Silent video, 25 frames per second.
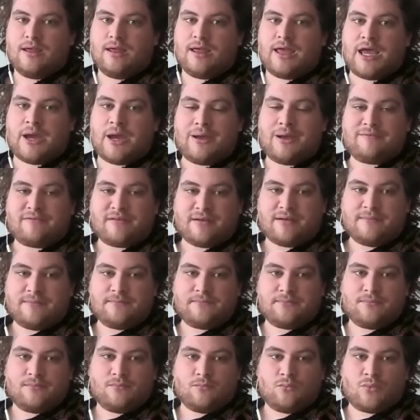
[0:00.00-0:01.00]
However,
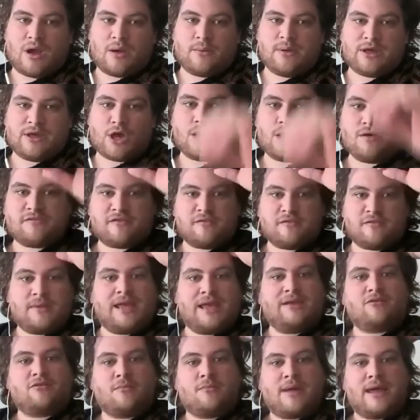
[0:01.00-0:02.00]
where we go from
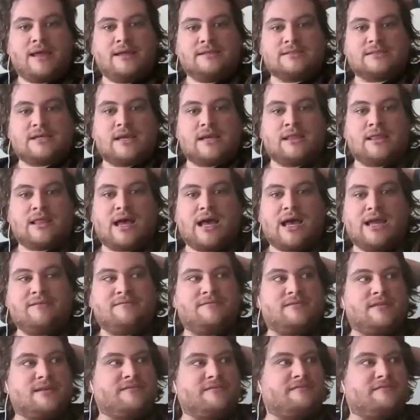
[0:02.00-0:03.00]
here remains a
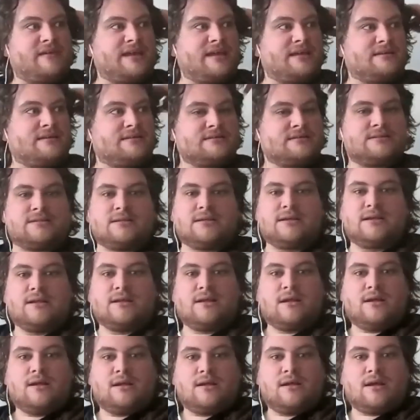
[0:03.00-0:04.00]
lively field
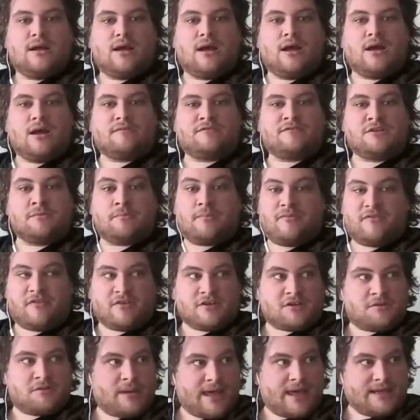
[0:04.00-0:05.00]
of, for
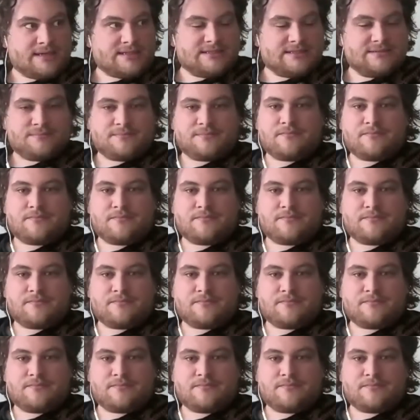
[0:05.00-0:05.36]
debate.